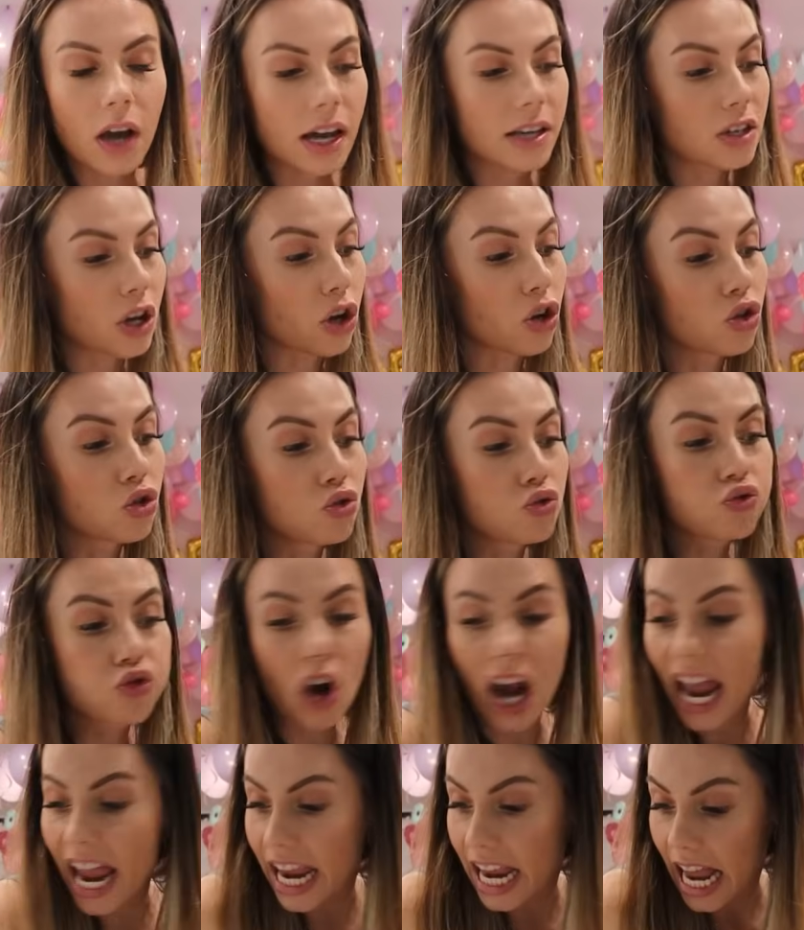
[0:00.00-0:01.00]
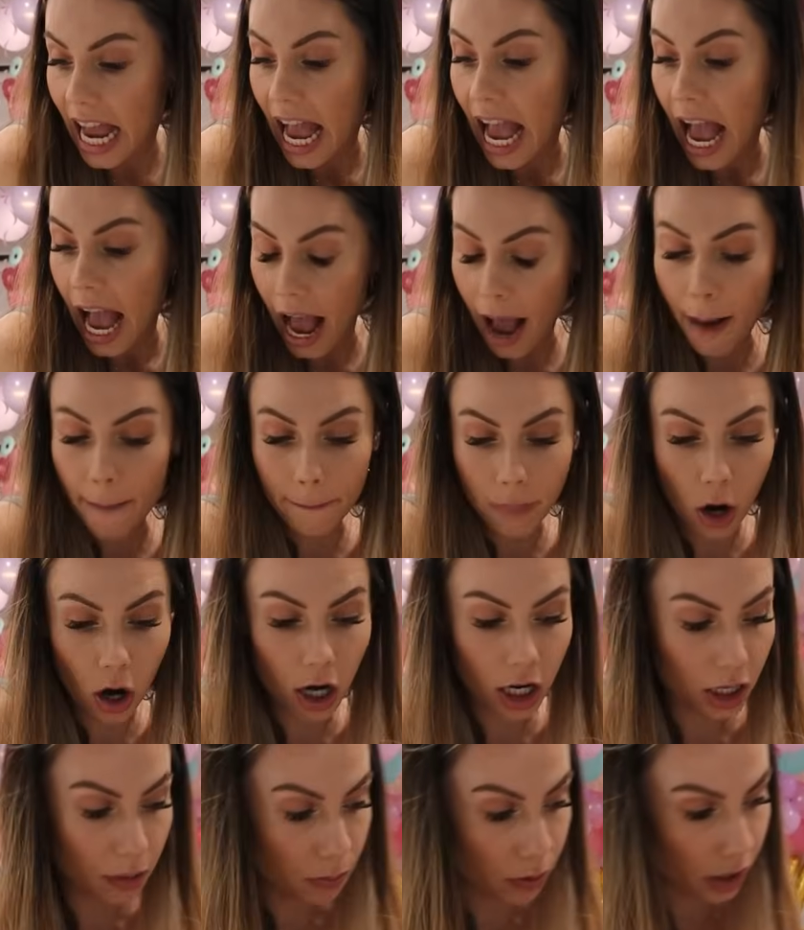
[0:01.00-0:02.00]
guys are great at
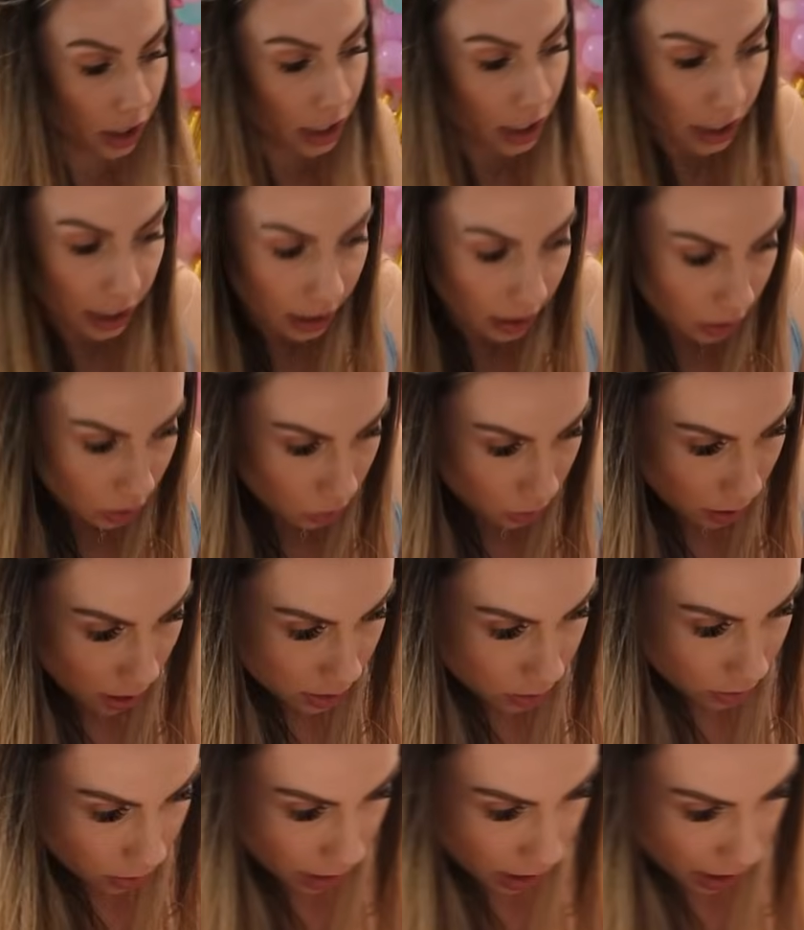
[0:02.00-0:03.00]
party planning. You guys are